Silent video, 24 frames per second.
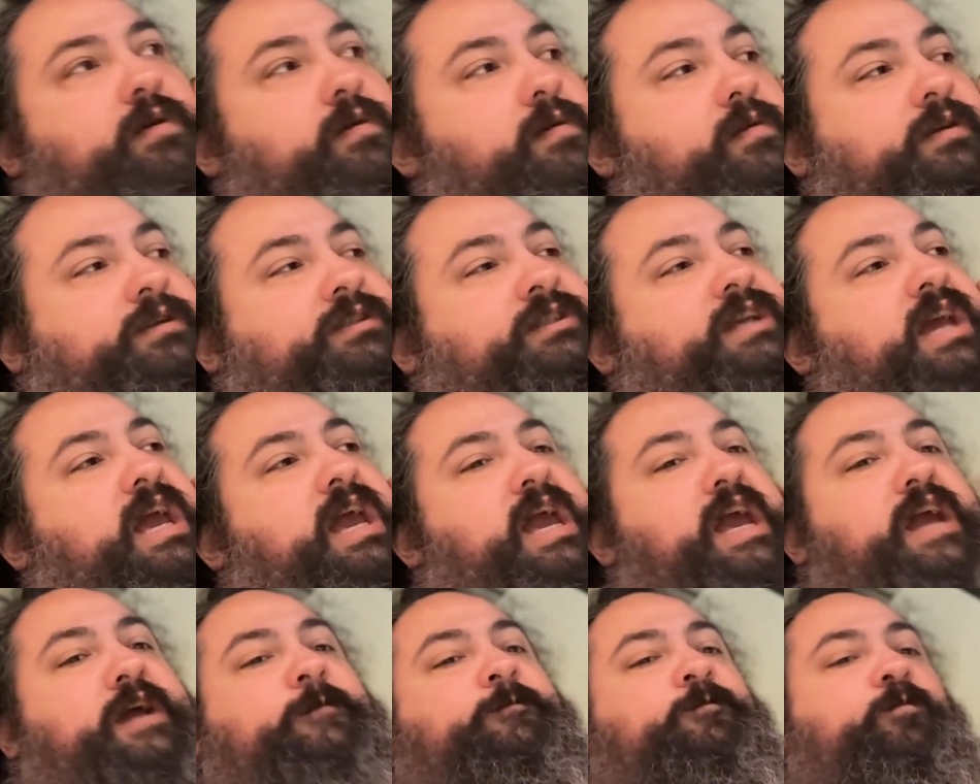
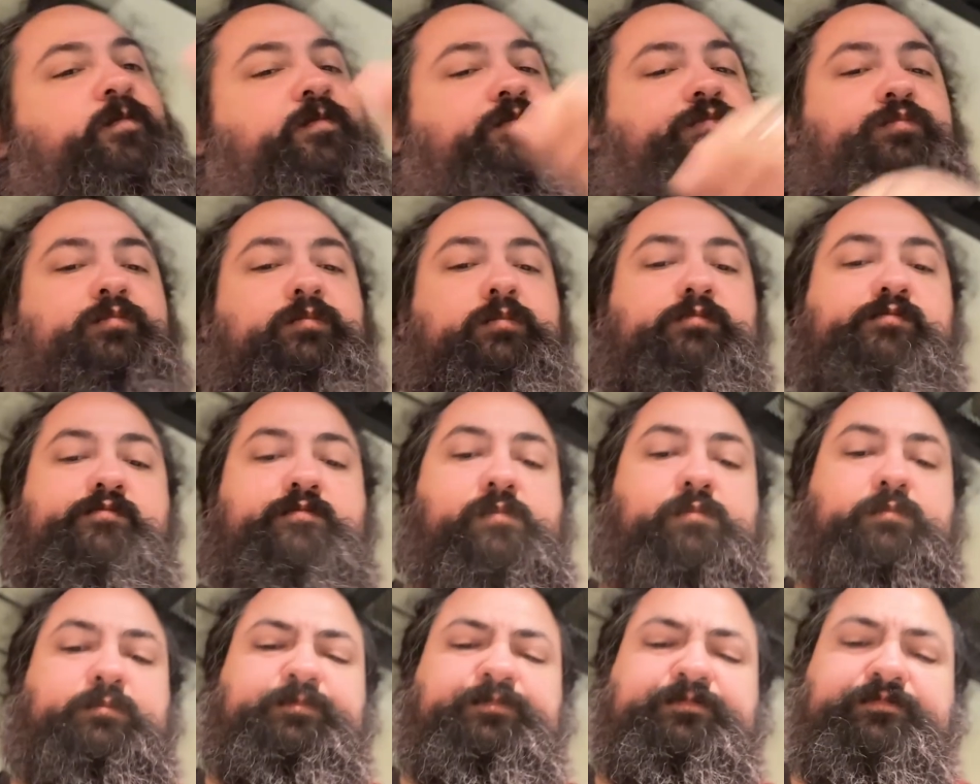saying
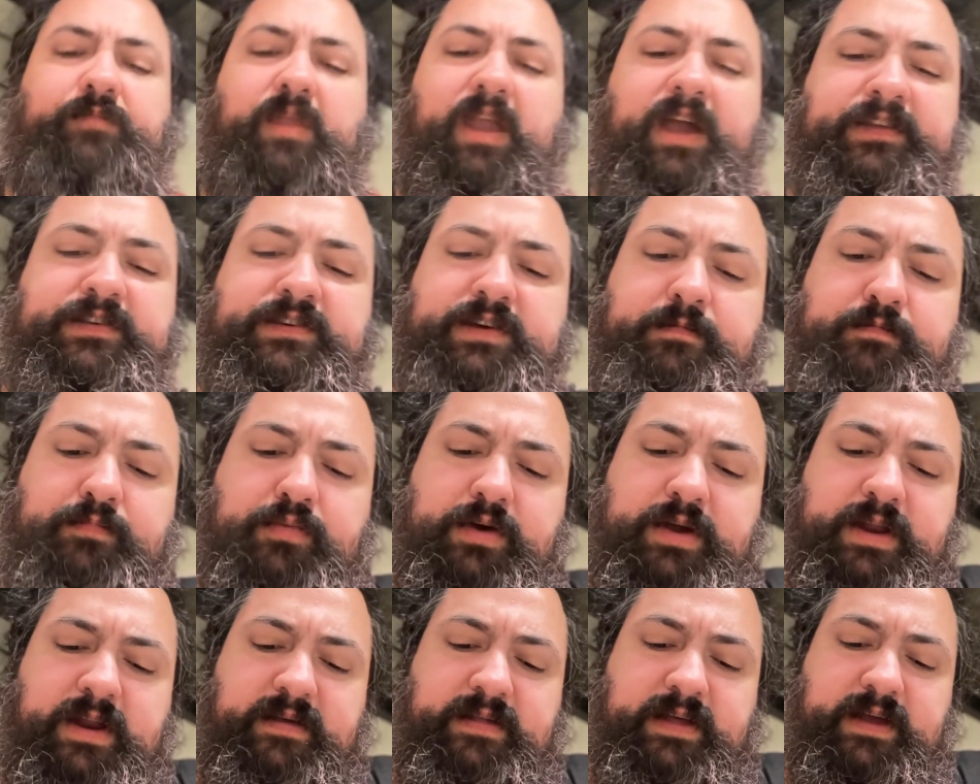at some
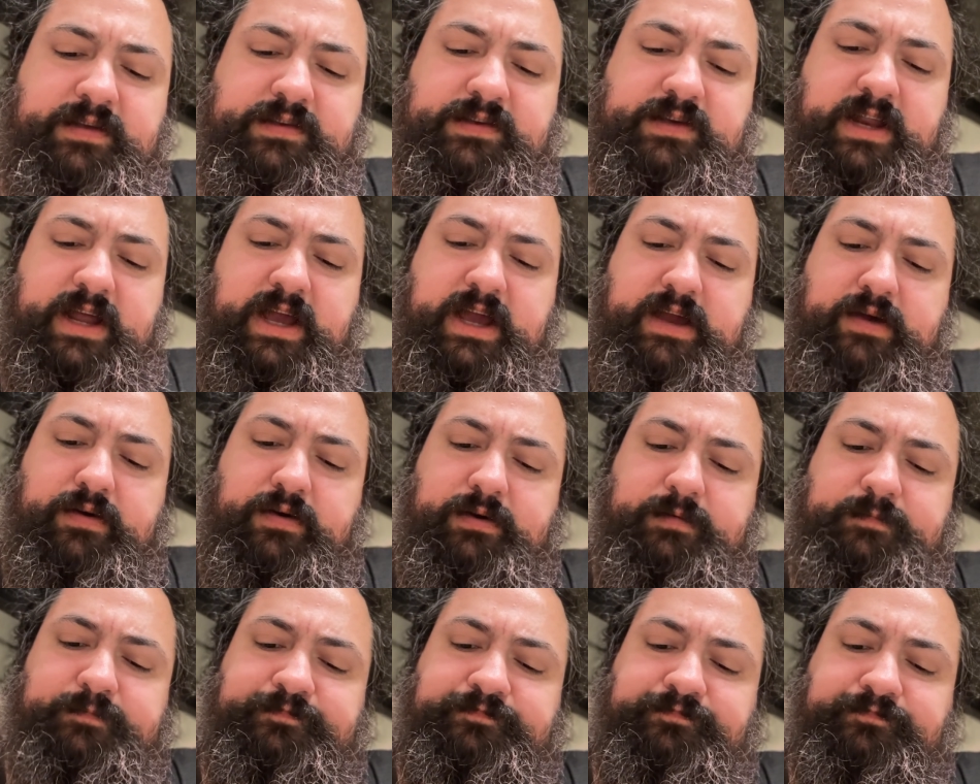point, I think today,
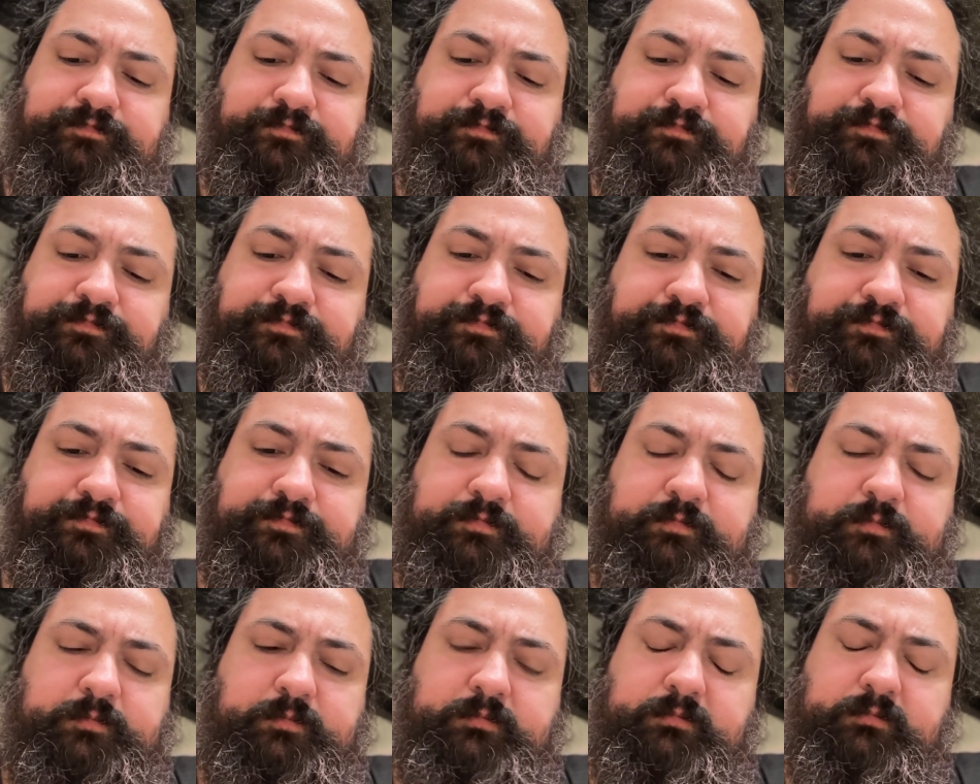or
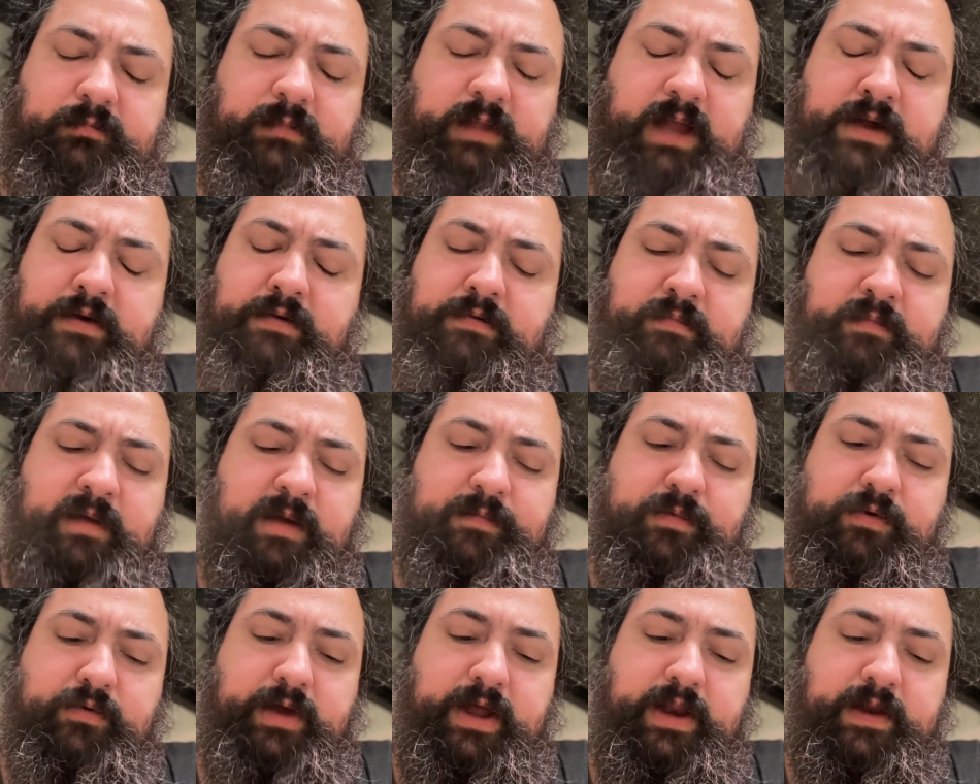I don't
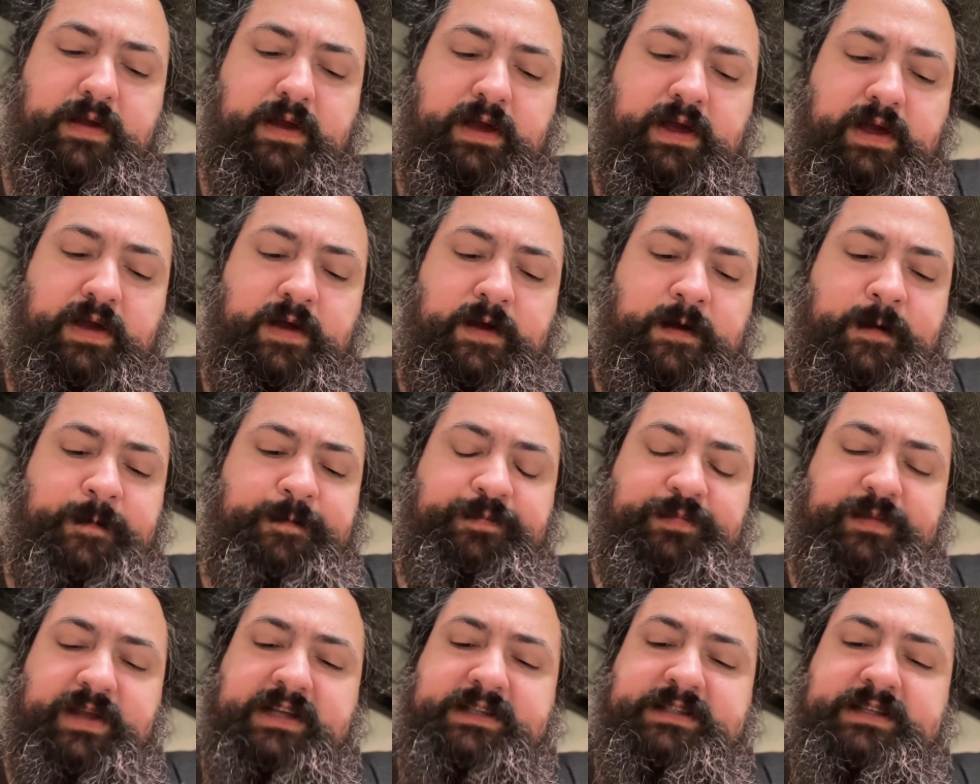remember when,
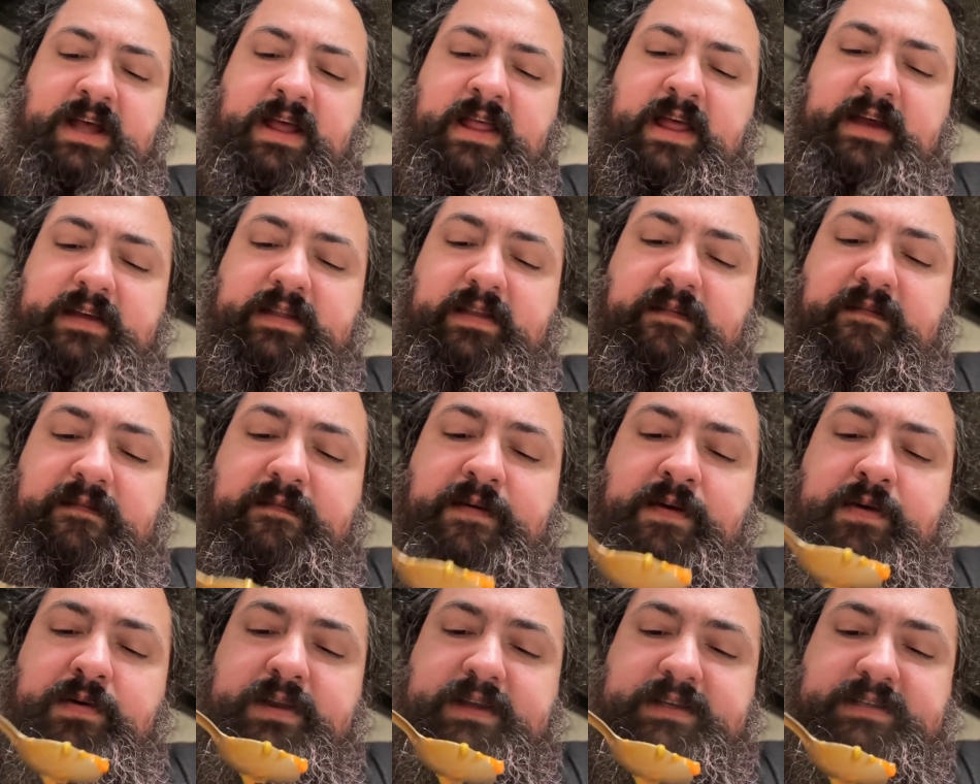it's not like the
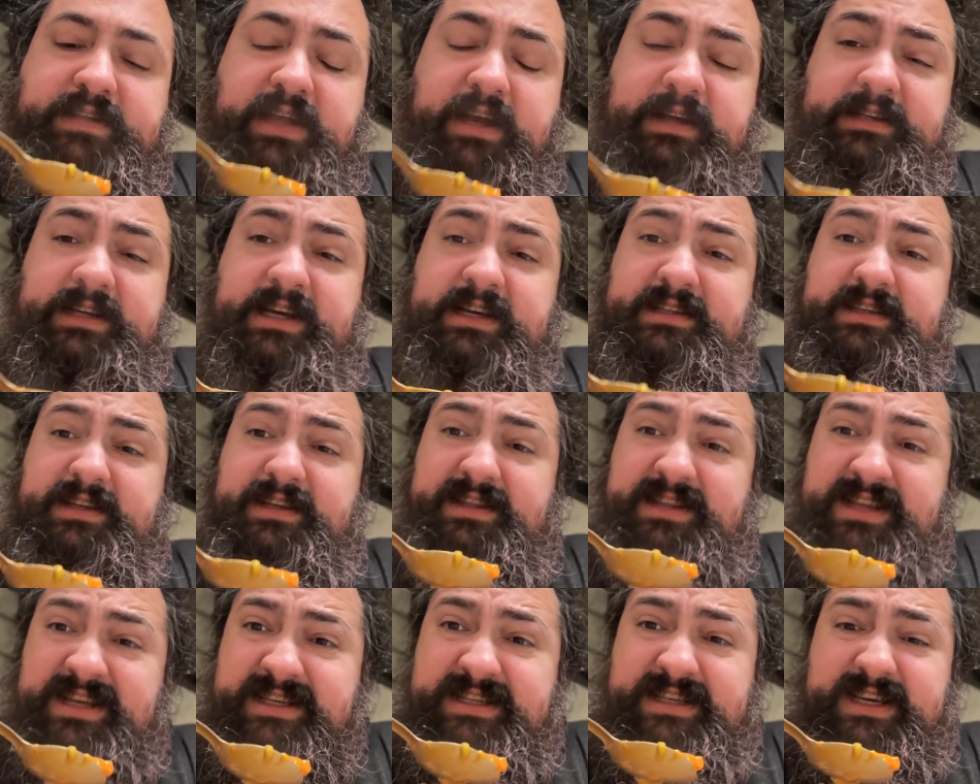food is not tasty.
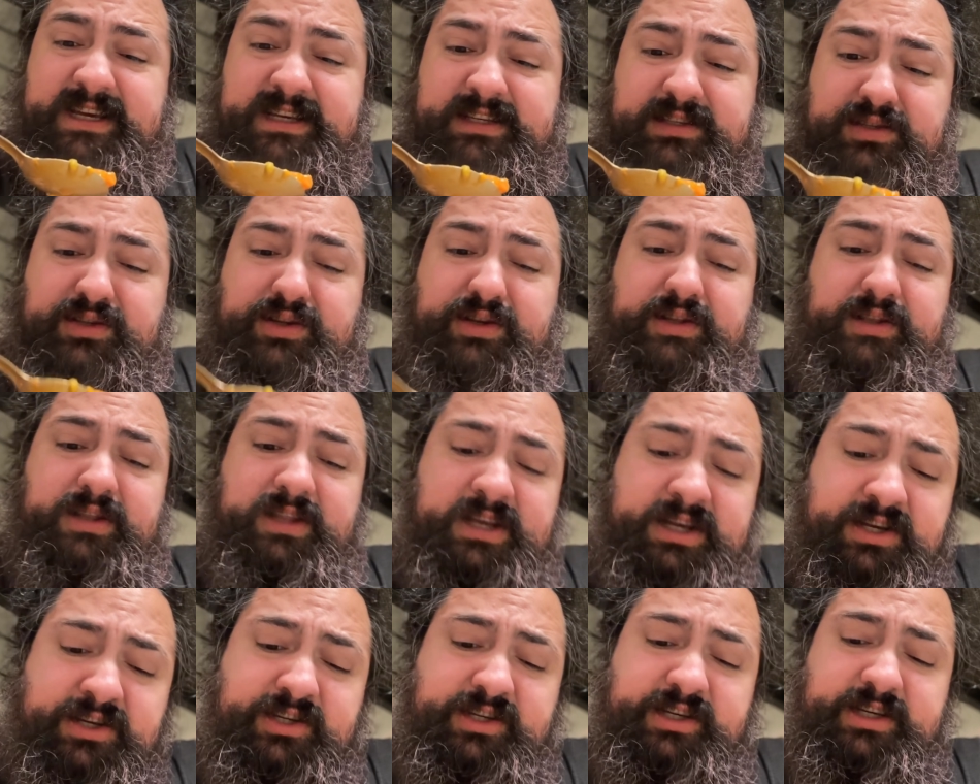This is
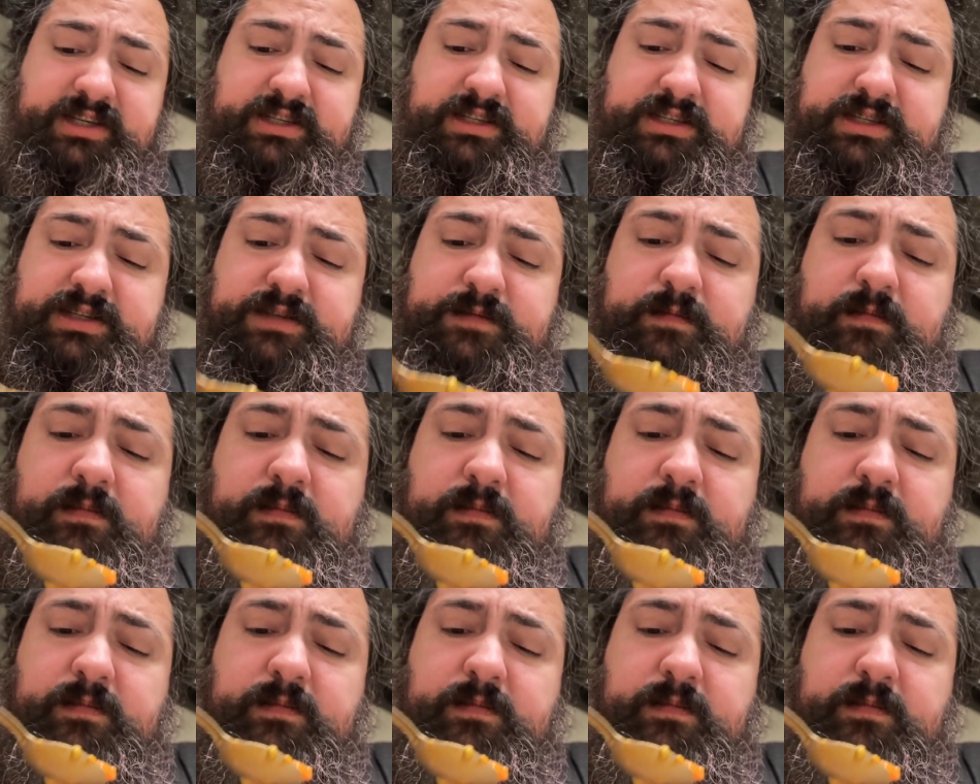delicious.